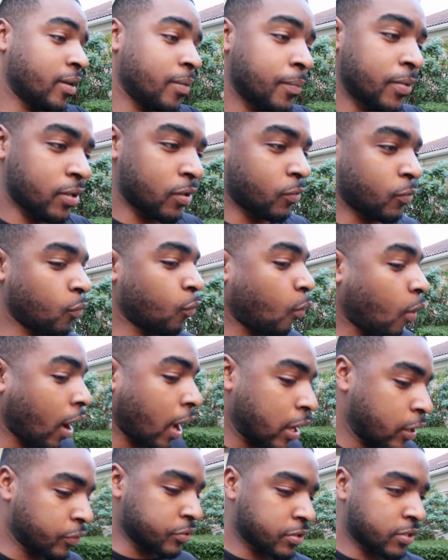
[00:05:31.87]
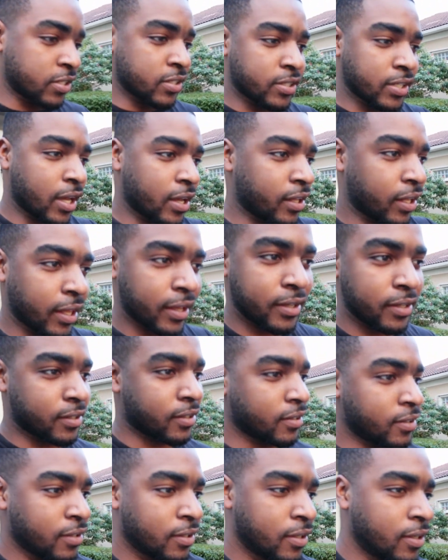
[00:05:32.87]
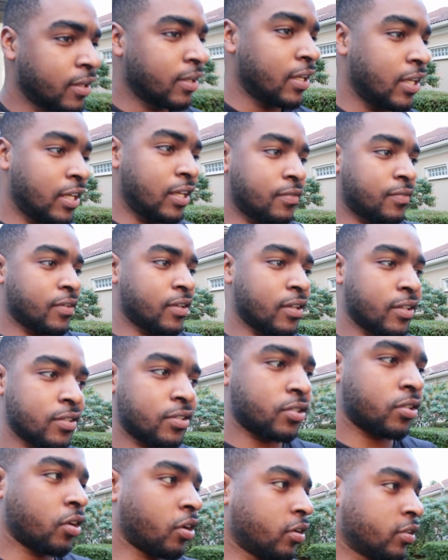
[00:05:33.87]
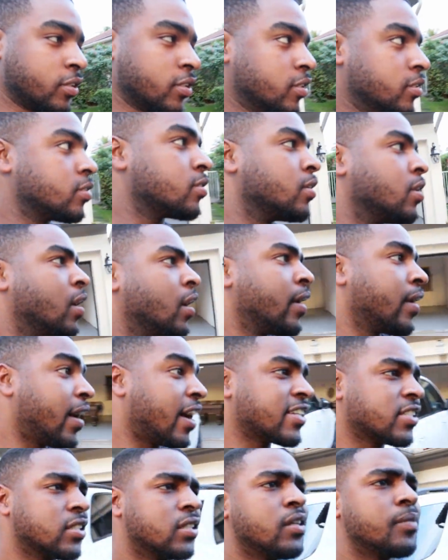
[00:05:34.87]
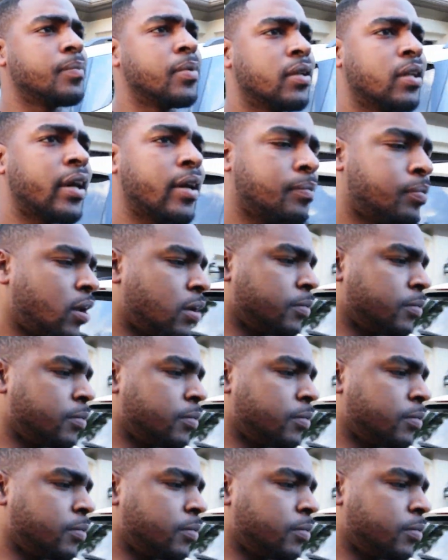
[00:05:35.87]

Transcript: It's been a while since I like even installed this. Actually, it's been like